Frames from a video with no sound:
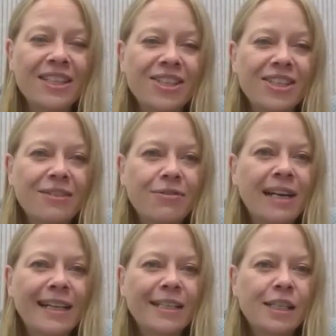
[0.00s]
It's just a
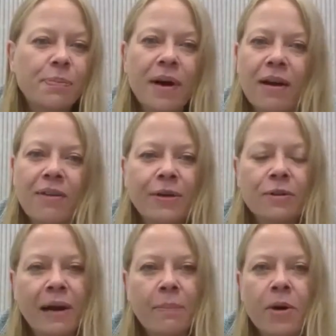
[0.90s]
really inspiring
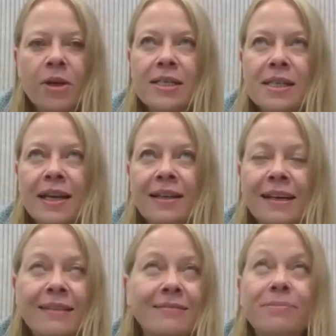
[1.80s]
all-round policy.
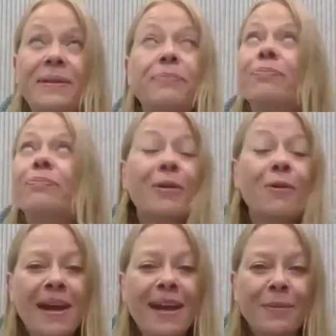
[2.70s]
We
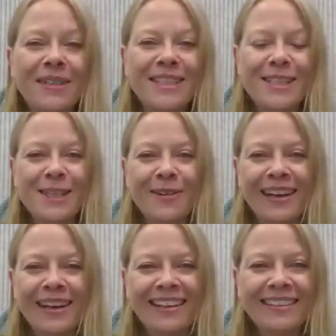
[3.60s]
remain committed to
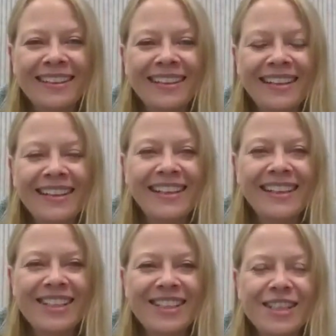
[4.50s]
it, and
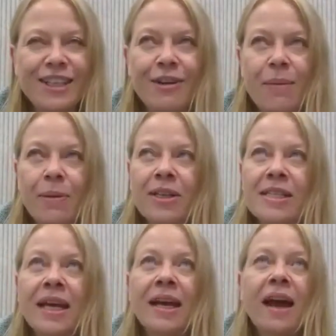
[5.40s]
it's just such a great
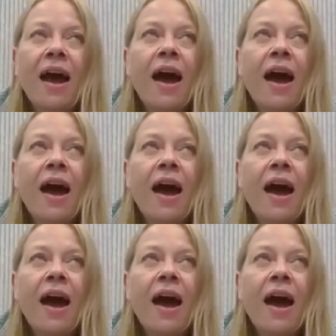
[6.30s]
policy.